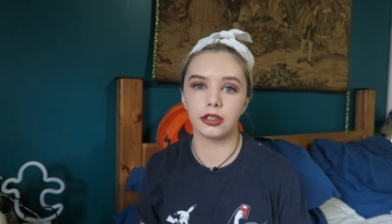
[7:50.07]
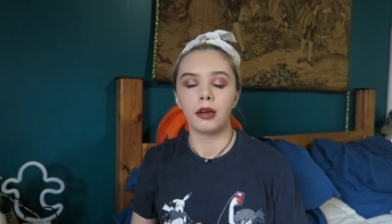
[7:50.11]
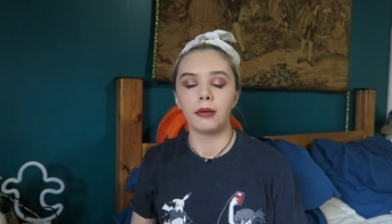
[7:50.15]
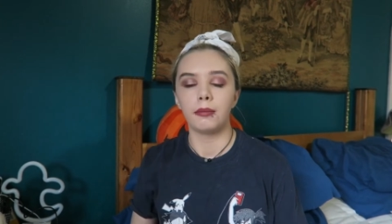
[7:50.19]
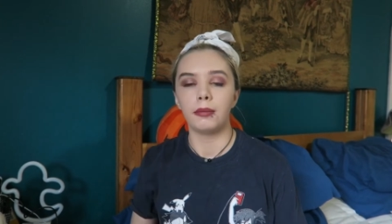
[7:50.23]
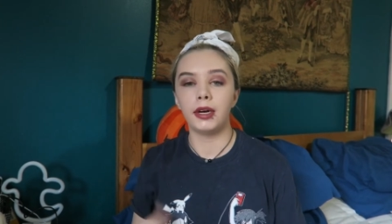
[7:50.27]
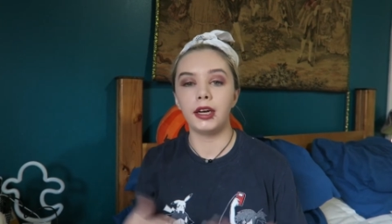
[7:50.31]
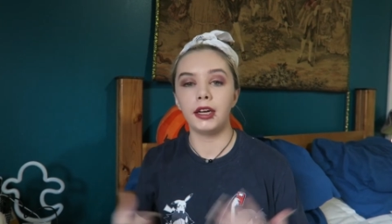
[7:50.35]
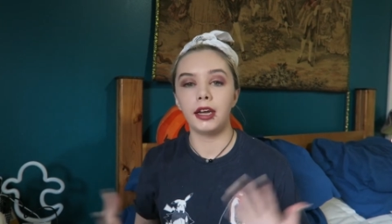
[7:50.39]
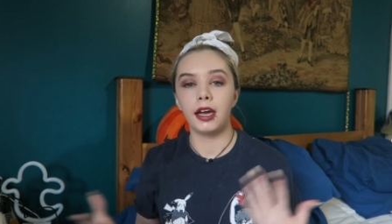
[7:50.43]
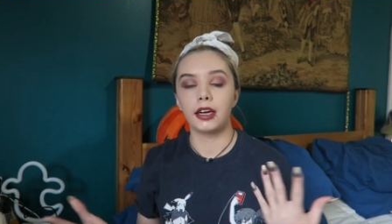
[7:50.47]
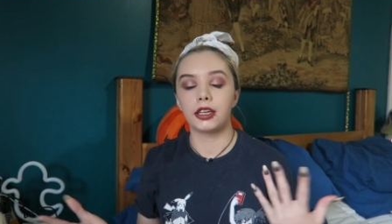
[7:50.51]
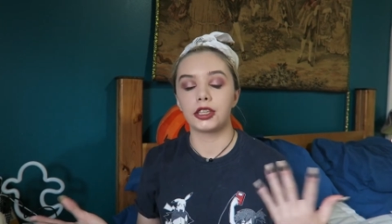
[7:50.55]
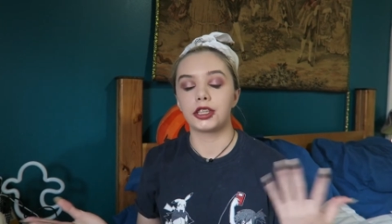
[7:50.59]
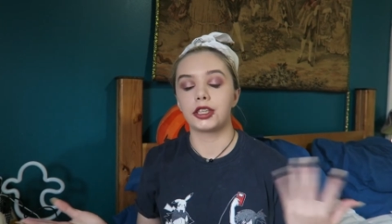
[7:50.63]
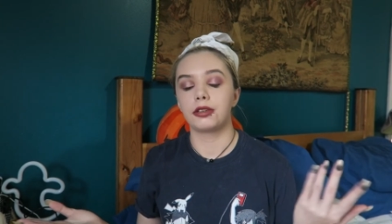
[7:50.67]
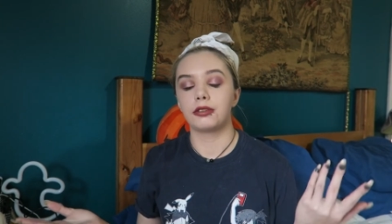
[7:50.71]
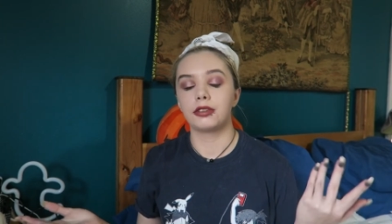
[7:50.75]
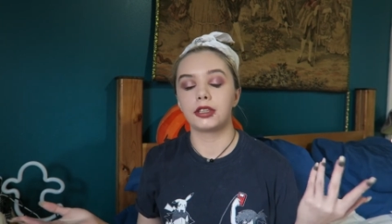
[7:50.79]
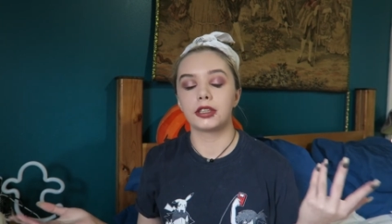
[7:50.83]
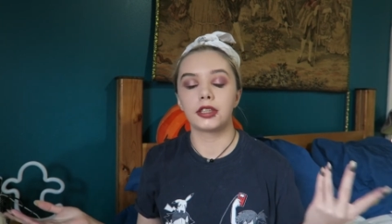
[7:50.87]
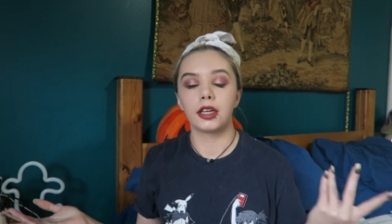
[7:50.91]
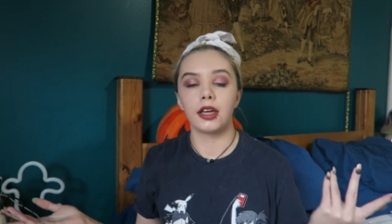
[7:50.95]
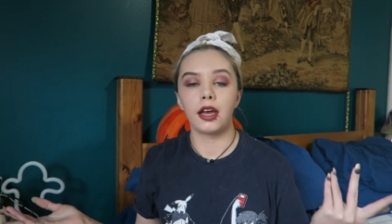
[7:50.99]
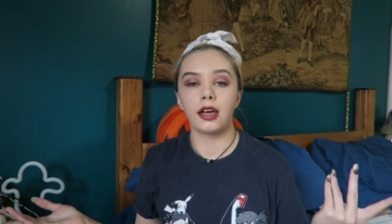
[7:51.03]
But yeah, she
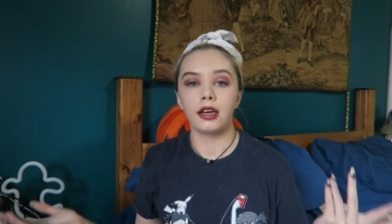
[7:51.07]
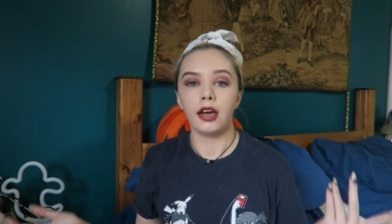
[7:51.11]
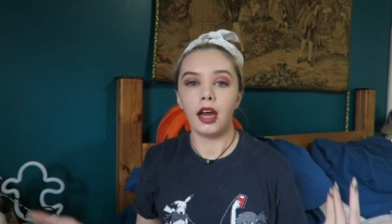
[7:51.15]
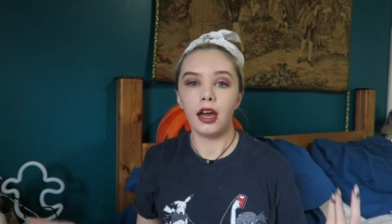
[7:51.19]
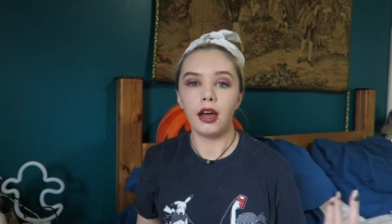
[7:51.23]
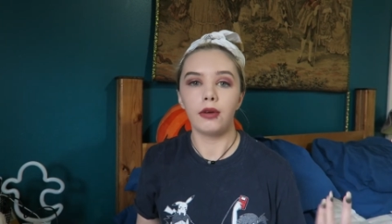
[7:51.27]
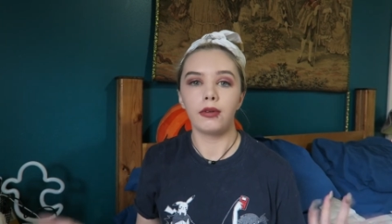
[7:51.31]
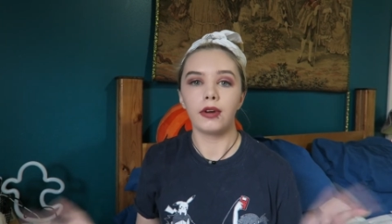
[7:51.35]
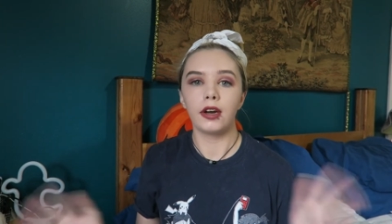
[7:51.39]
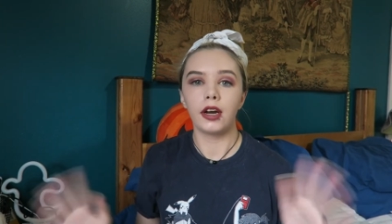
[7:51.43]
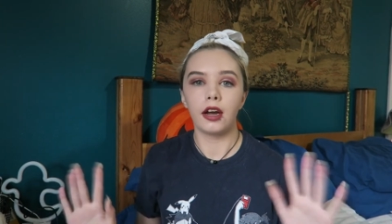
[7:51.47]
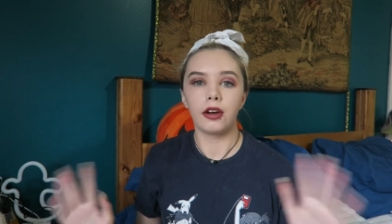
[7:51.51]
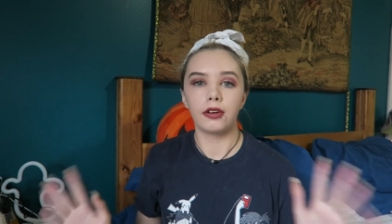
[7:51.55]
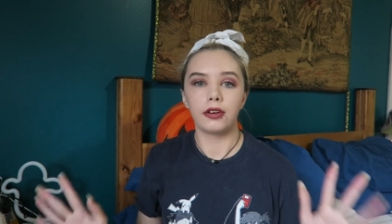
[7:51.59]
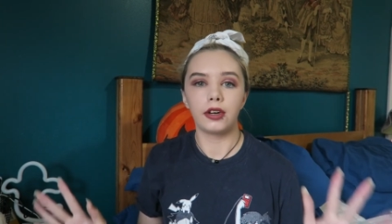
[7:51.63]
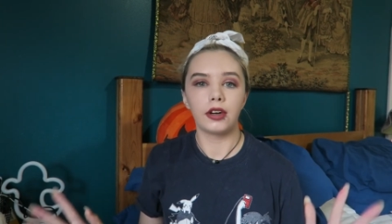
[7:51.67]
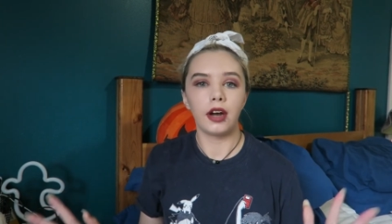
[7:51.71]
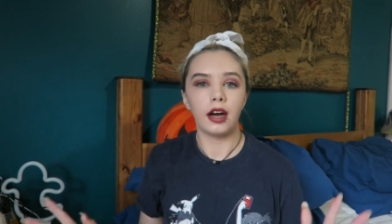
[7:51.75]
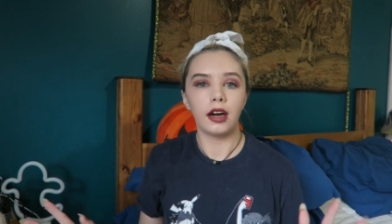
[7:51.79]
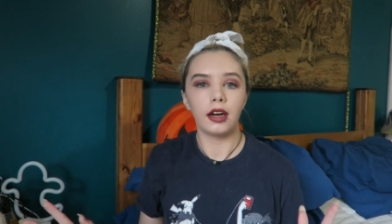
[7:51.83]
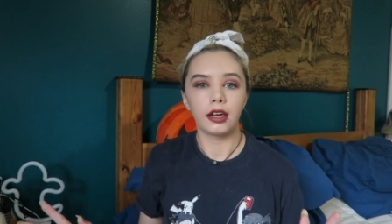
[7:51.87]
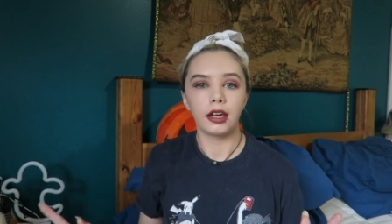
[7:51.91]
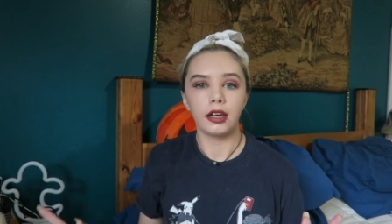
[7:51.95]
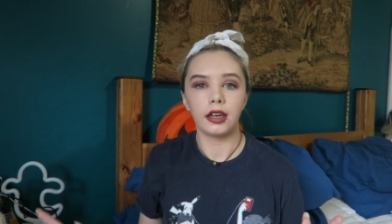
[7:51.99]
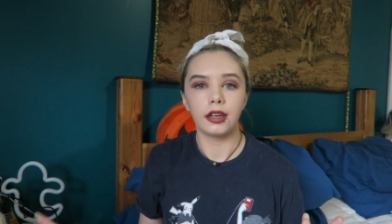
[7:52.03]
was like, no, you're
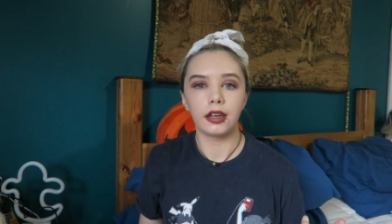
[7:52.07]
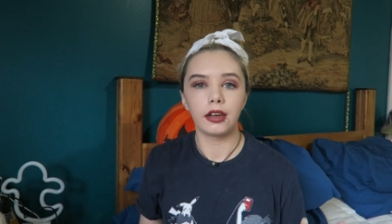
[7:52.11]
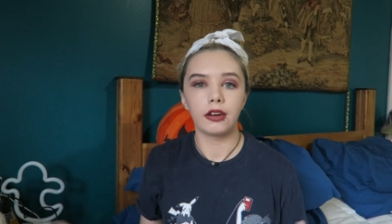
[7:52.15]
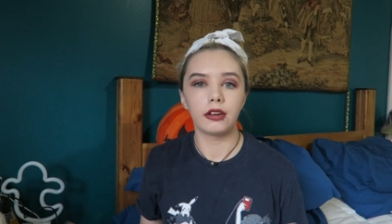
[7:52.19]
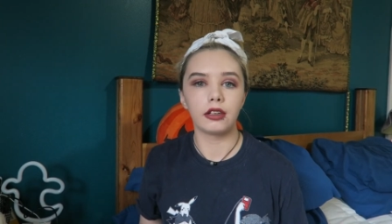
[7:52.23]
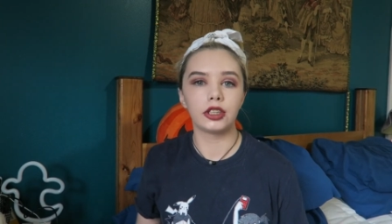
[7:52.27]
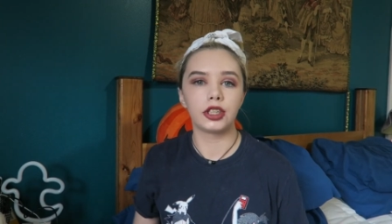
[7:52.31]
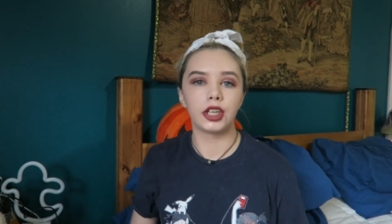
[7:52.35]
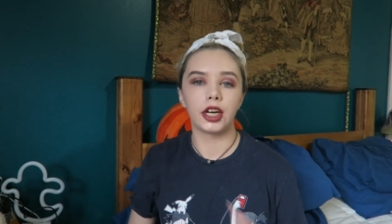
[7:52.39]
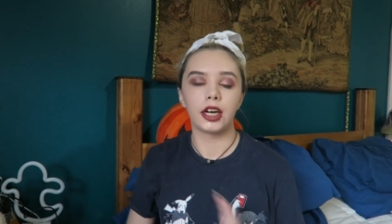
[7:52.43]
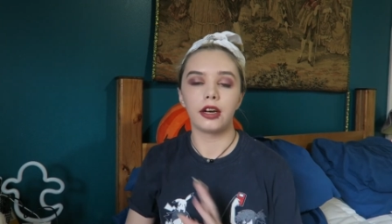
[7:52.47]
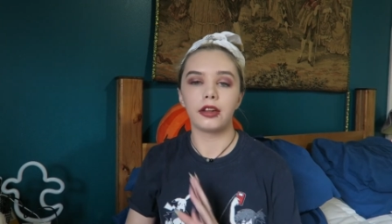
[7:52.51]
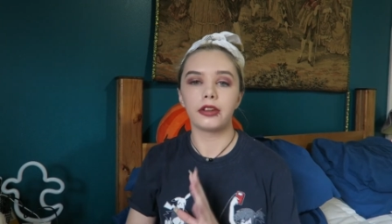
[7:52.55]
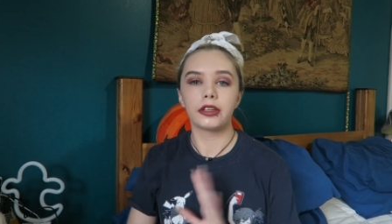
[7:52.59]
not gonna go to jail.